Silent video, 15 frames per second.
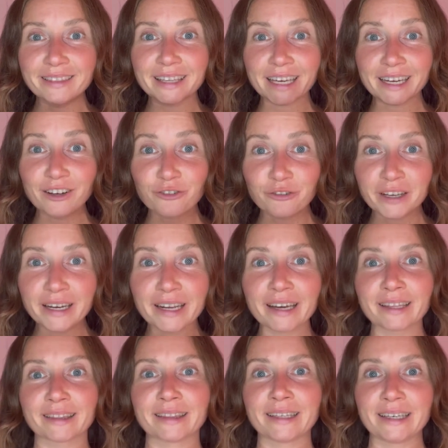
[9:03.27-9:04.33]
the
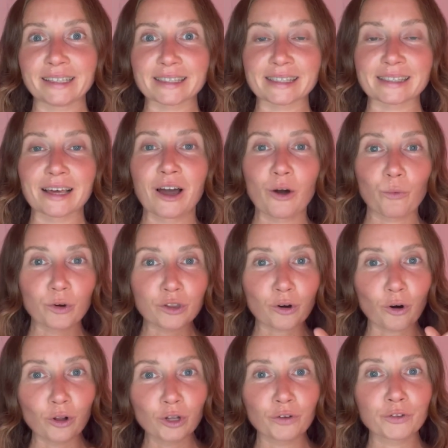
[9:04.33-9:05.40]
ingredient list with
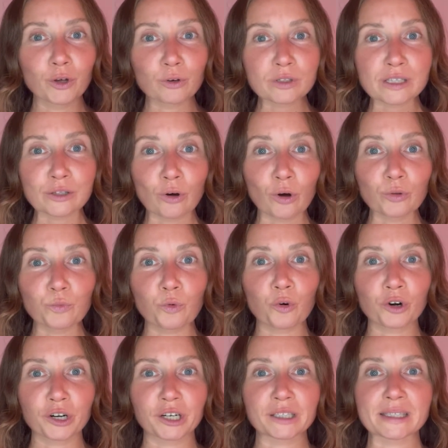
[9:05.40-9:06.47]
all of those long
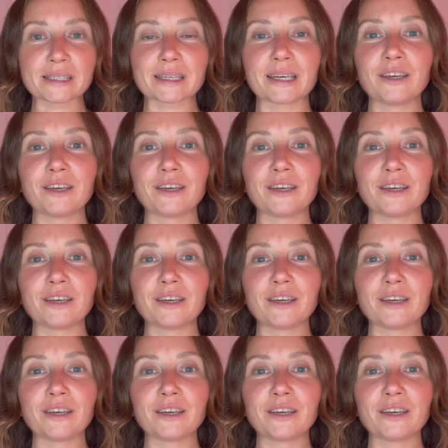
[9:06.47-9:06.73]
words,